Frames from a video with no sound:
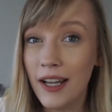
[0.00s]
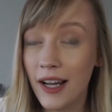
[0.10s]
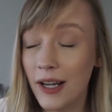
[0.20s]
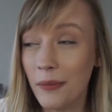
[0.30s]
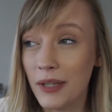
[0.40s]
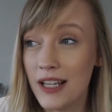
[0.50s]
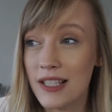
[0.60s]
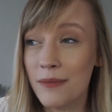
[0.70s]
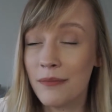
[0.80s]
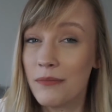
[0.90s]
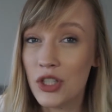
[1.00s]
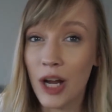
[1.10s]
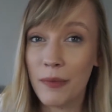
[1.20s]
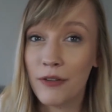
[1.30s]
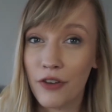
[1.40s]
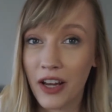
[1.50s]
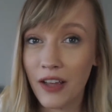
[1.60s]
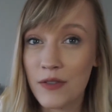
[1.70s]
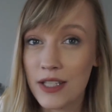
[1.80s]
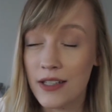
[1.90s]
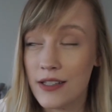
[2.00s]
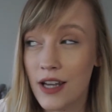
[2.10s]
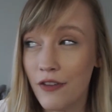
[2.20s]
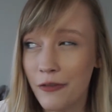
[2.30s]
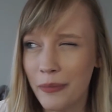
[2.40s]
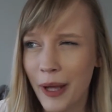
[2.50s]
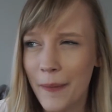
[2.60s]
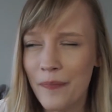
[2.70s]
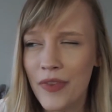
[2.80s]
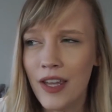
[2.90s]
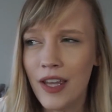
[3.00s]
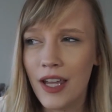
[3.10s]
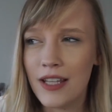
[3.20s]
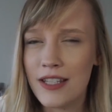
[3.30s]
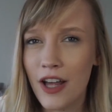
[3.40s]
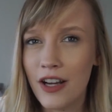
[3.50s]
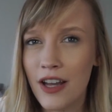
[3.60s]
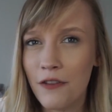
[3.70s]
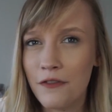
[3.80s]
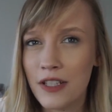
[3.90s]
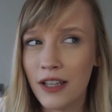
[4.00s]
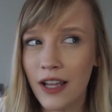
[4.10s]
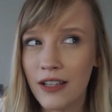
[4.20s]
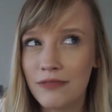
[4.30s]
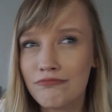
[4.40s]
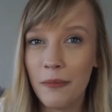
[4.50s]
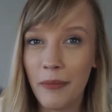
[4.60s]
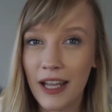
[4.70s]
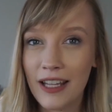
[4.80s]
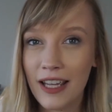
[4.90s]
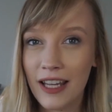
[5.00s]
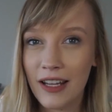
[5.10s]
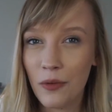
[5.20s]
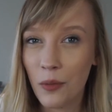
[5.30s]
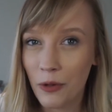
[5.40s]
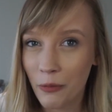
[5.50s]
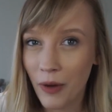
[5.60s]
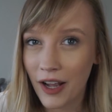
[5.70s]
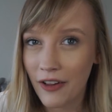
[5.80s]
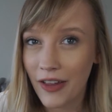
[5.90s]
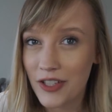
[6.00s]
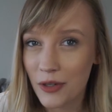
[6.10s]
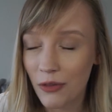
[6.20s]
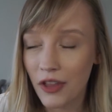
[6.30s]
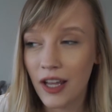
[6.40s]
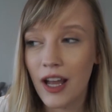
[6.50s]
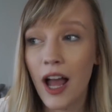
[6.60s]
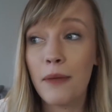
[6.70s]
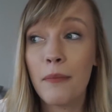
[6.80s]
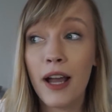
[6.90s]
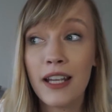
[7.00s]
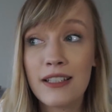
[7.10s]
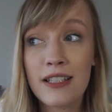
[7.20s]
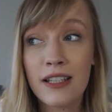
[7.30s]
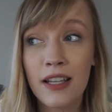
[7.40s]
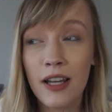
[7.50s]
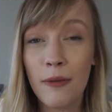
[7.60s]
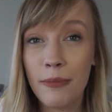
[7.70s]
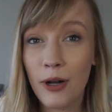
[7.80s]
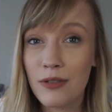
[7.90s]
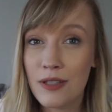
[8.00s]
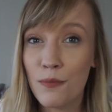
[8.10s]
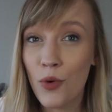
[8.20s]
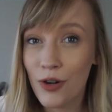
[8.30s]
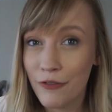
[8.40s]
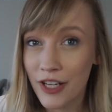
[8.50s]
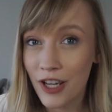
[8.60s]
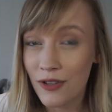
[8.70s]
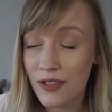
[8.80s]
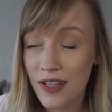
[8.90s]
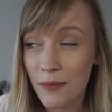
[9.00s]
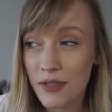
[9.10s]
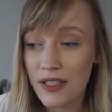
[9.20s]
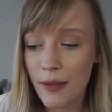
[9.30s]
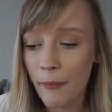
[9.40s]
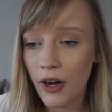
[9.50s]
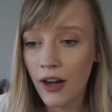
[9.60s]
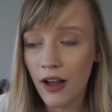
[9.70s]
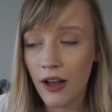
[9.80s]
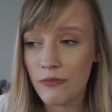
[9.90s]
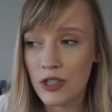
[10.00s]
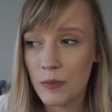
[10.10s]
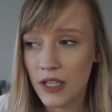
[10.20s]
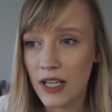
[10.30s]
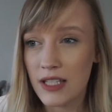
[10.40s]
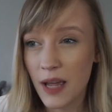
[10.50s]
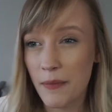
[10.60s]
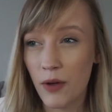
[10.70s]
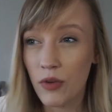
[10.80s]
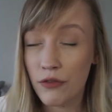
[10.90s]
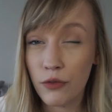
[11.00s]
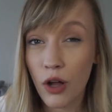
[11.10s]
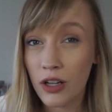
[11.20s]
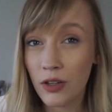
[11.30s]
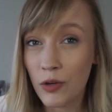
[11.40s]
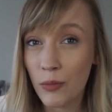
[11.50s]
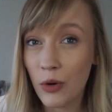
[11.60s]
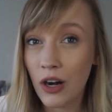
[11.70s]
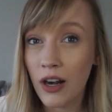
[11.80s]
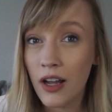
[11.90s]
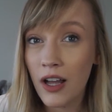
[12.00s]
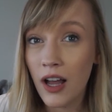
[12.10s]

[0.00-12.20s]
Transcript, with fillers: Um, yes, I'm shopping for gifts and stuff, but it's not enough to like make it worthwhile, I don't think. I might post more videos come December um, just because I might want to vlog a little more.